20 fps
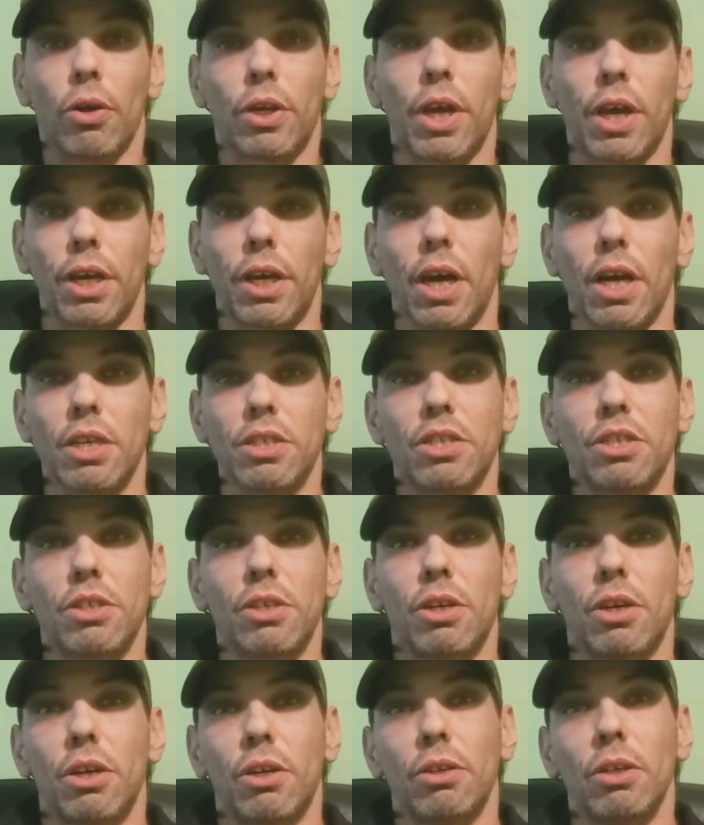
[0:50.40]
Okay guys,
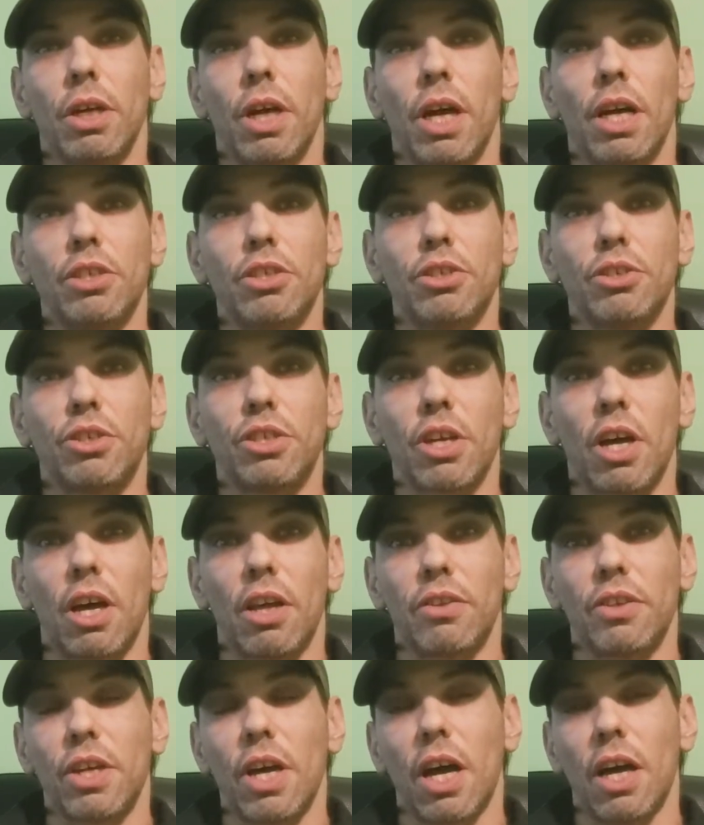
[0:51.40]
so as you
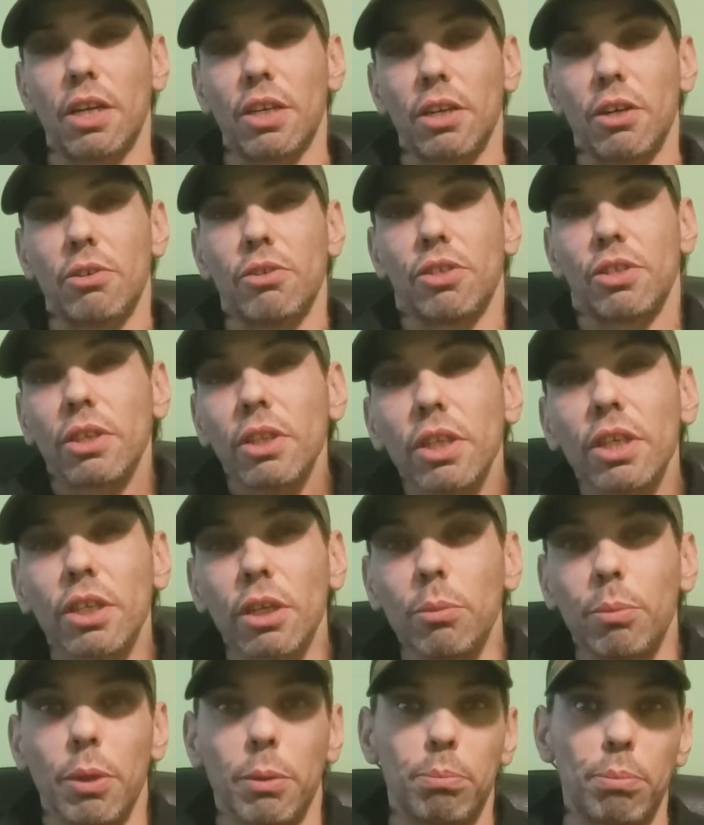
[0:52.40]
saw, the audio is a
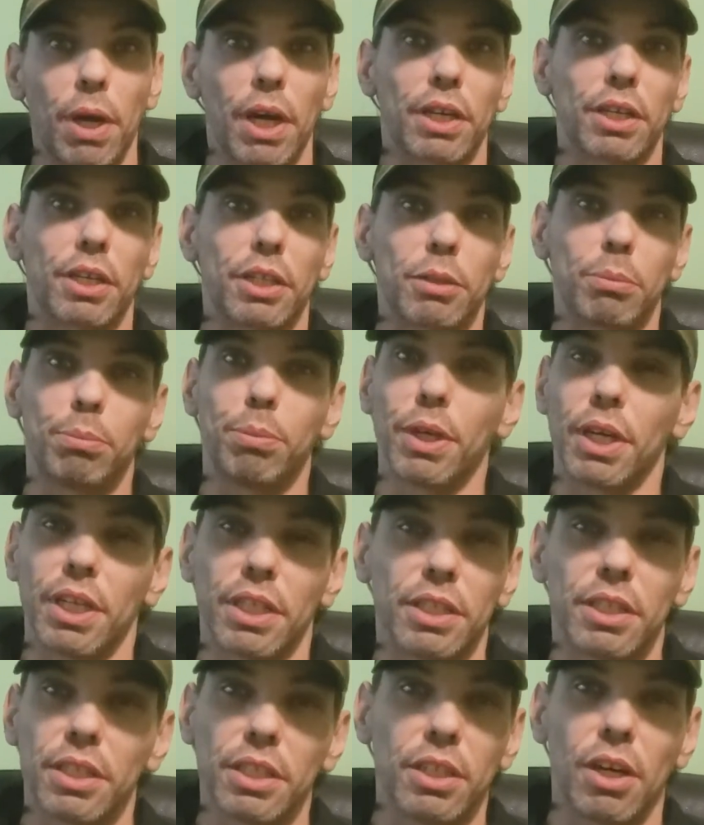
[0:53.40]
little bit better,
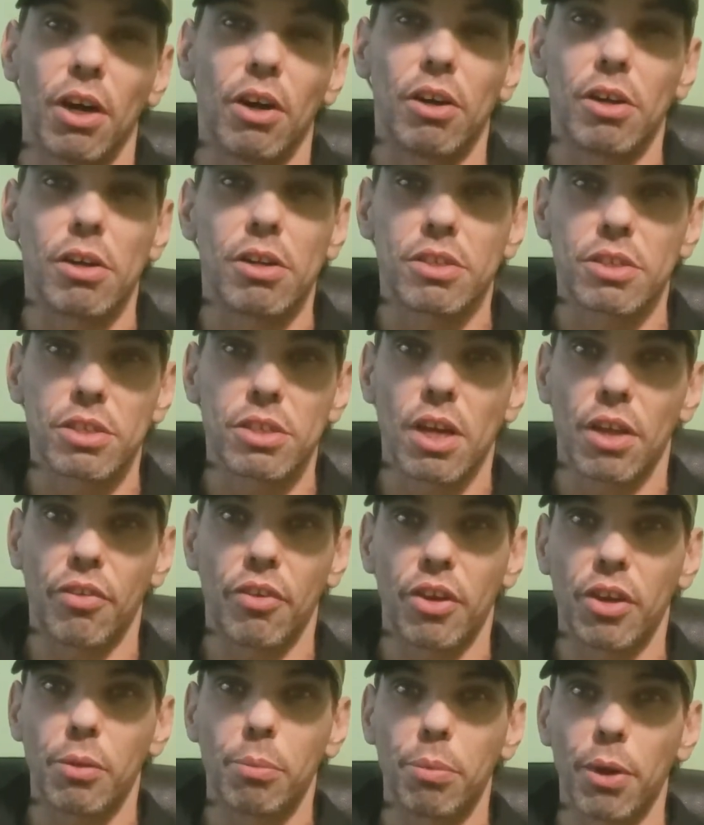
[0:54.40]
but you know, it's
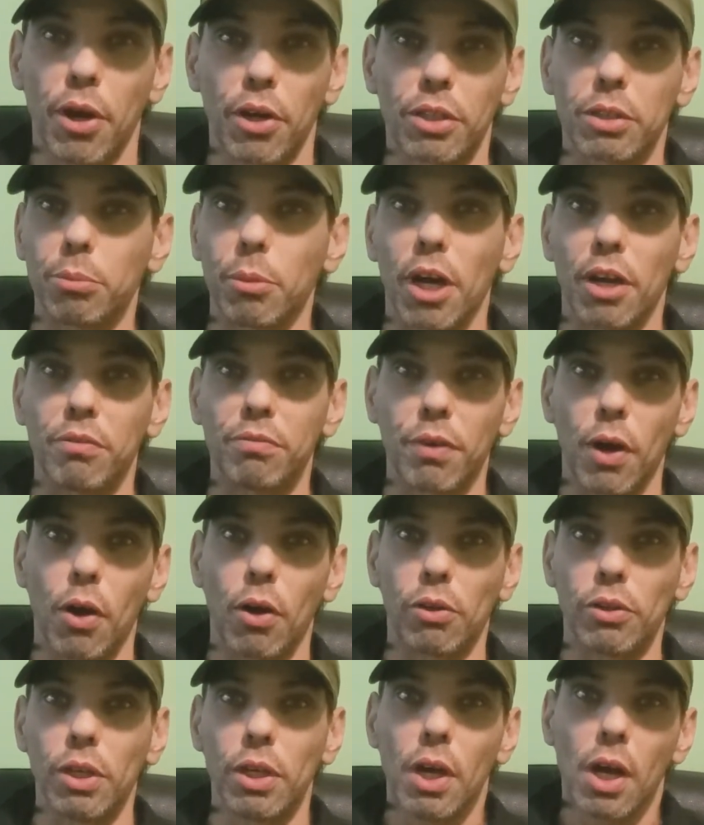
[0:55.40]
nothing compared to my
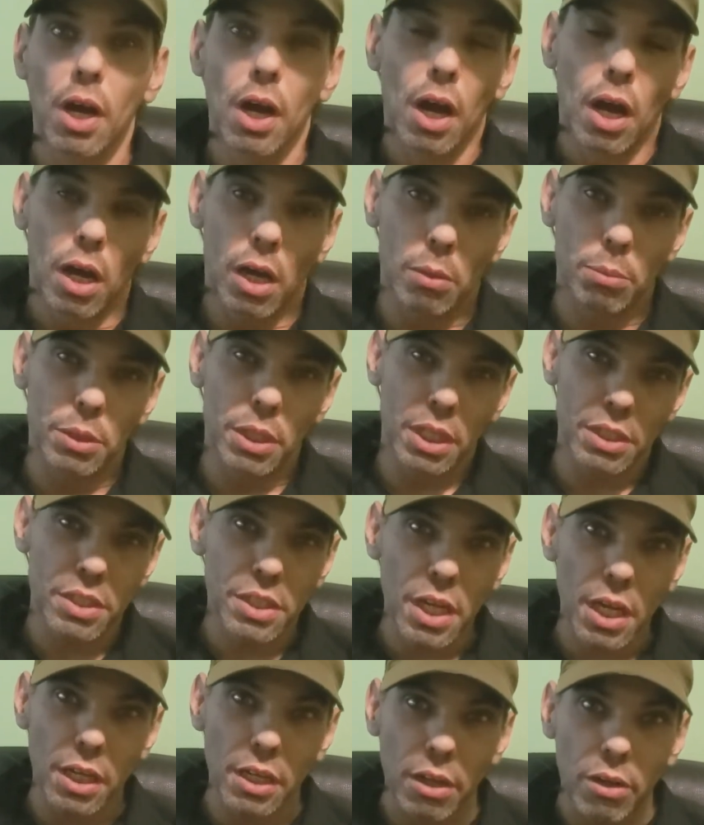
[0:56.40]
phone. But let's
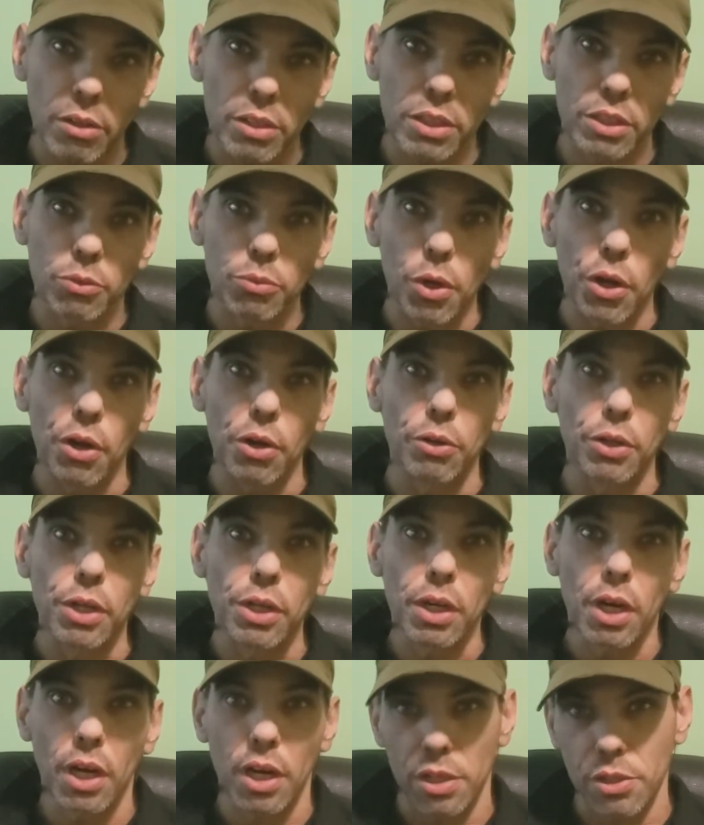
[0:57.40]
get it out on the road,
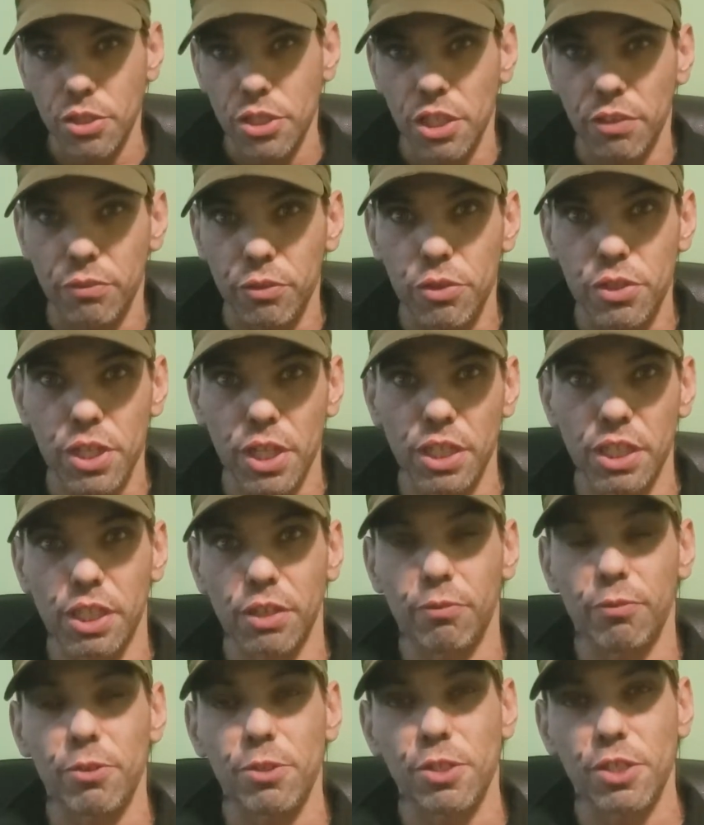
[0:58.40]
see if there's any
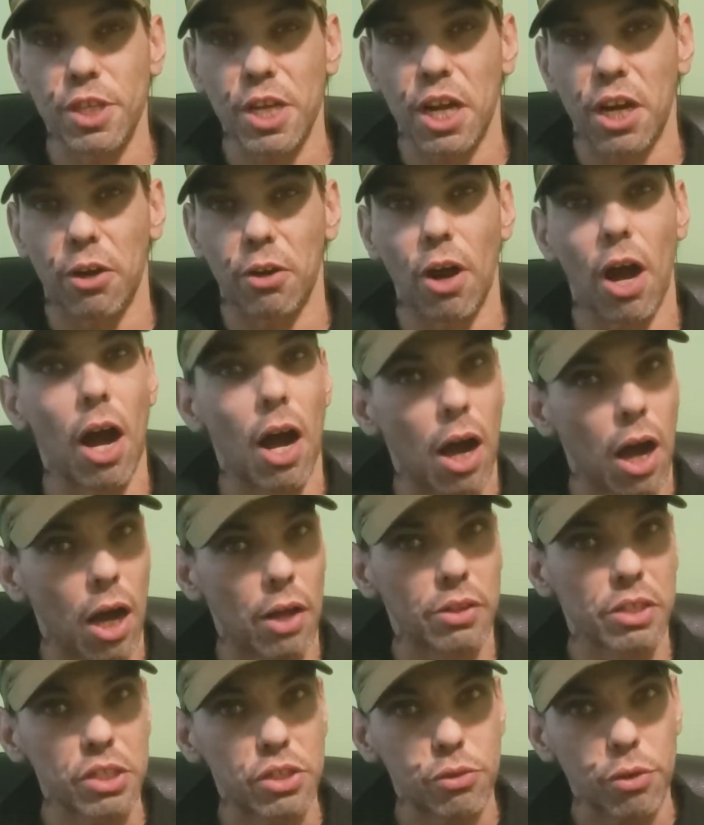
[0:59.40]
difference there.
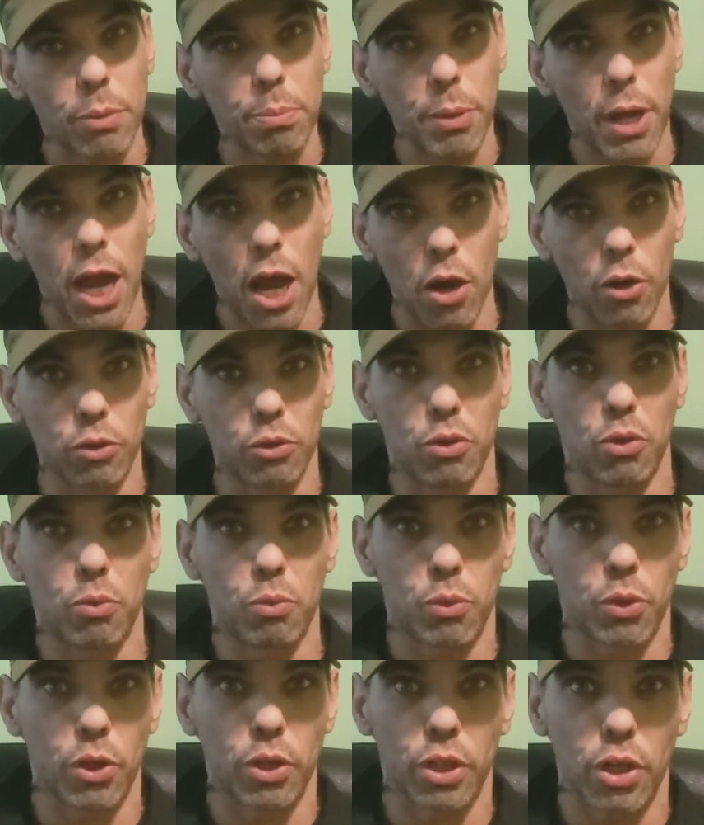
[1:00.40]
On the trip out,
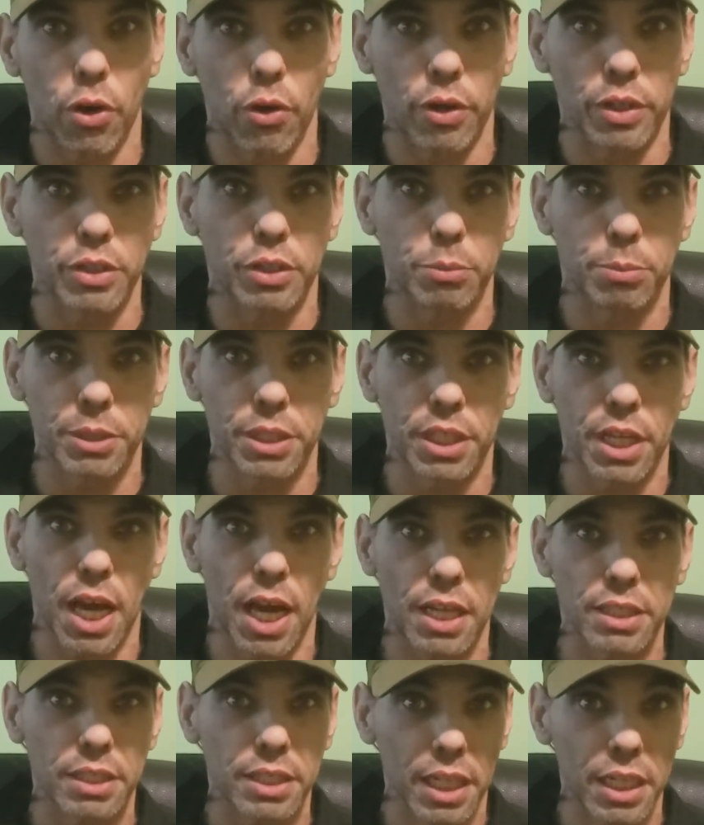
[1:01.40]
we're going to be
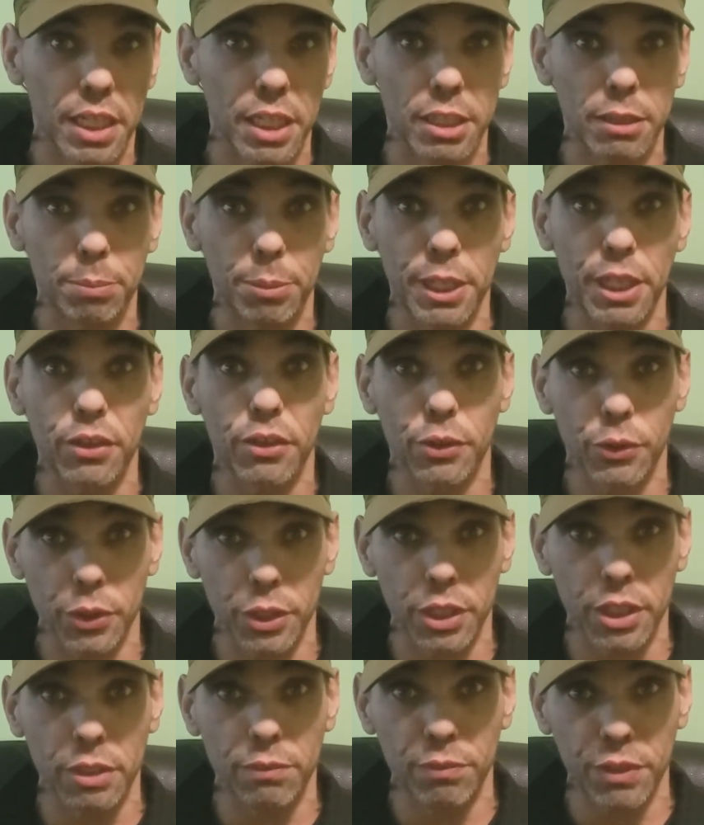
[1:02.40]
at 1080p,
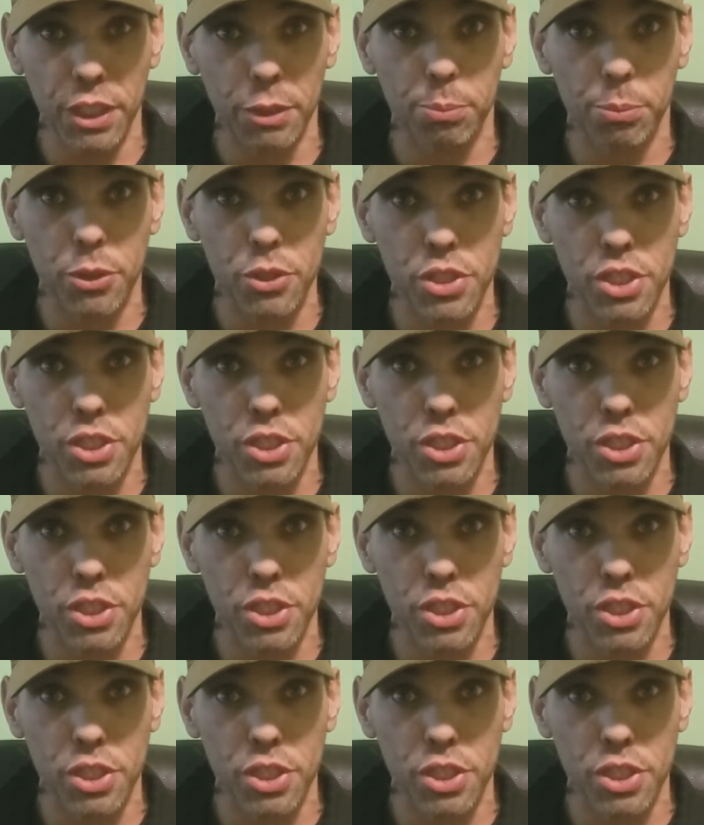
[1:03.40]
30 feet per